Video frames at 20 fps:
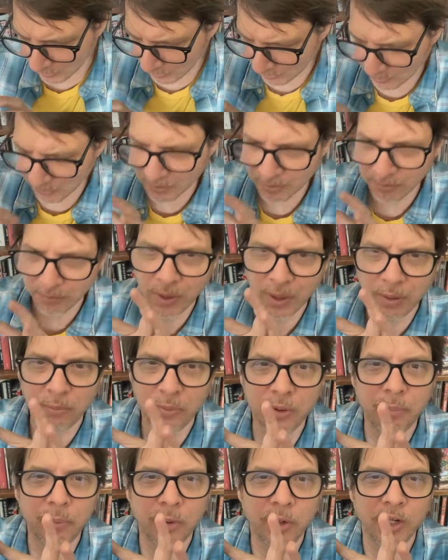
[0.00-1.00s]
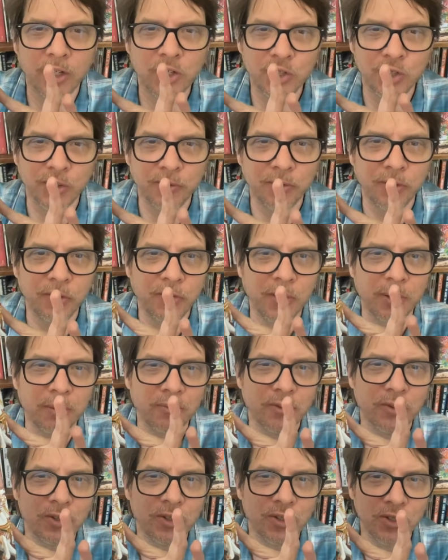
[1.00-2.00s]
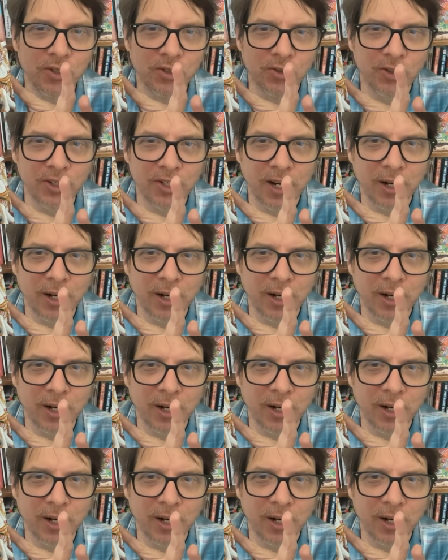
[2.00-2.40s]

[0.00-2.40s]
a reproduction of the same version George